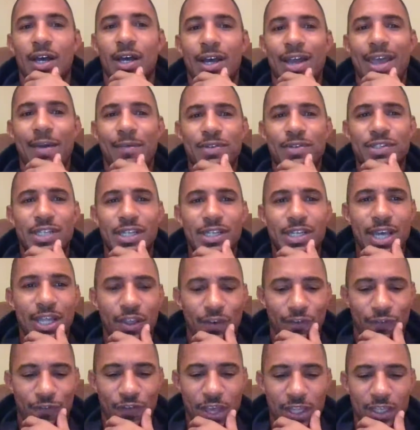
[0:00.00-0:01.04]
It was another
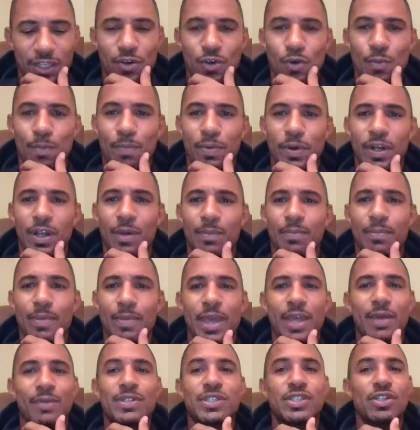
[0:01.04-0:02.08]
fella who put up,
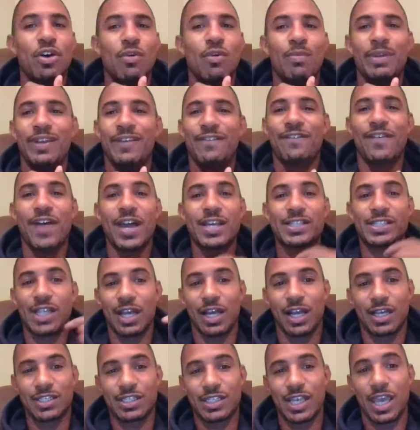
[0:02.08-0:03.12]
man, with so many fights. Like
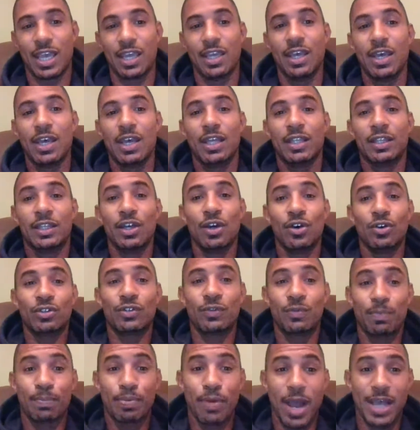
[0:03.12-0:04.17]
I say, those
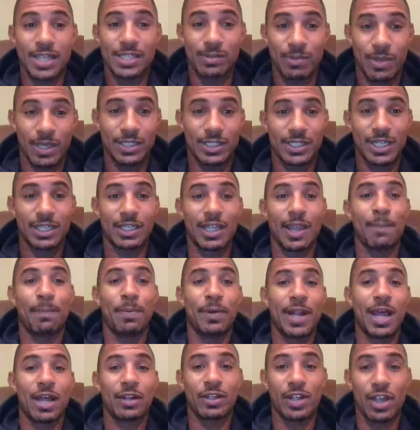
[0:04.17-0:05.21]
prospects that they
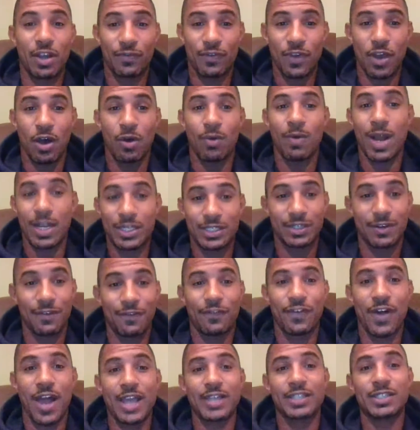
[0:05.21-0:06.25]
put out there, if y'all watch them
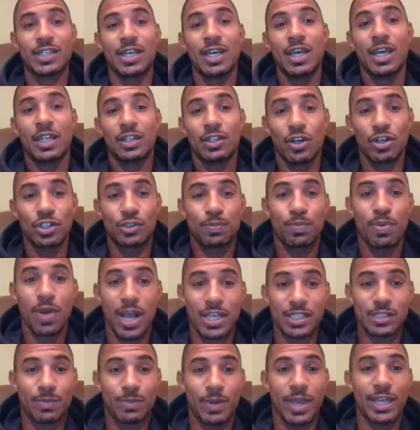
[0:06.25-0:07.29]
fights, those
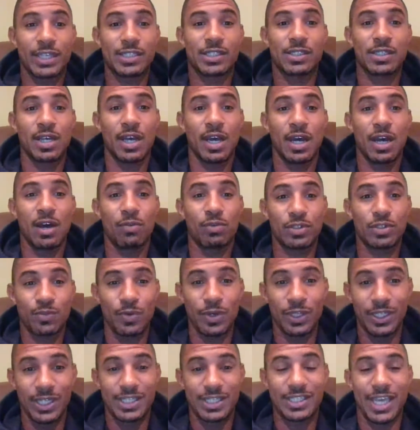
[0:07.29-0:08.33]
prospects was
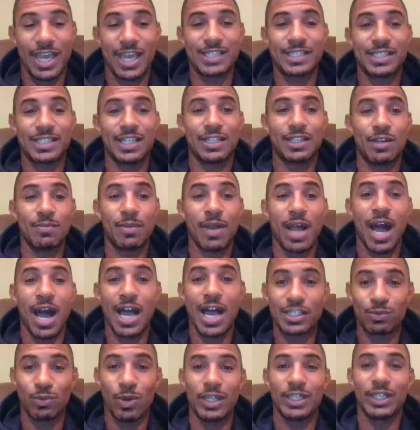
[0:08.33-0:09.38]
really tested. Them
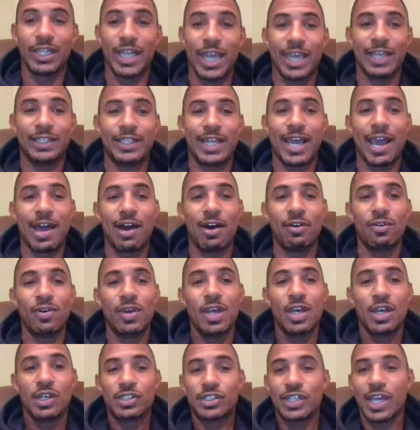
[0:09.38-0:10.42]
guys wasn't laying down.
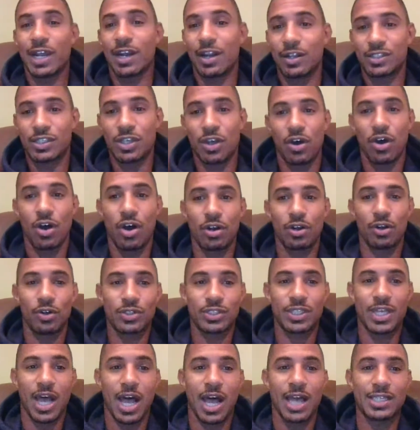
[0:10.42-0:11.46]
Shout out to all those
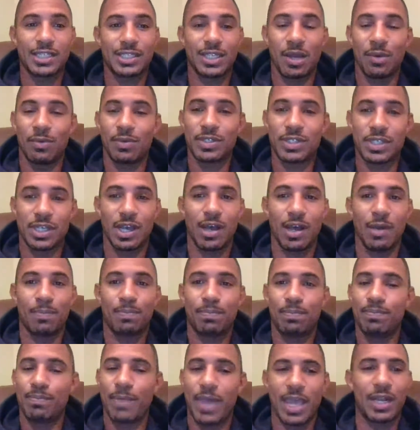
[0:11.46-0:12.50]
guys that was,
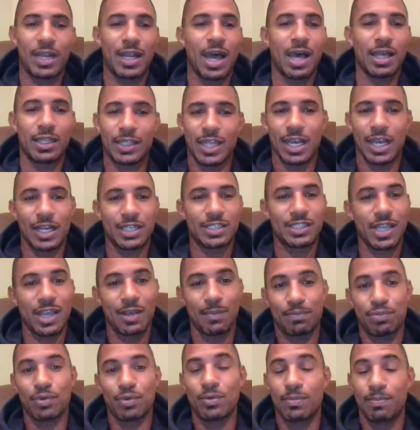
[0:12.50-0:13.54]
man, like I say,
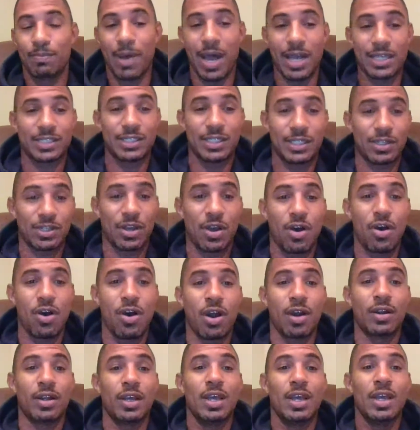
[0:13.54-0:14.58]
boxing is a
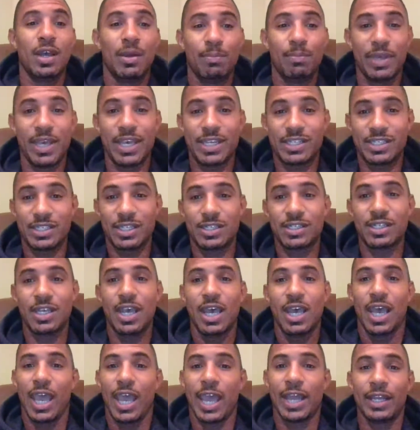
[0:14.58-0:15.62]
hard business.
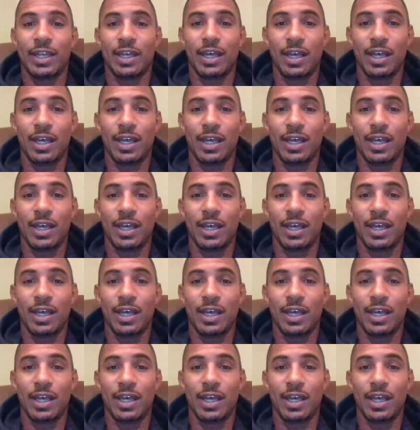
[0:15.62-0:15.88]
And,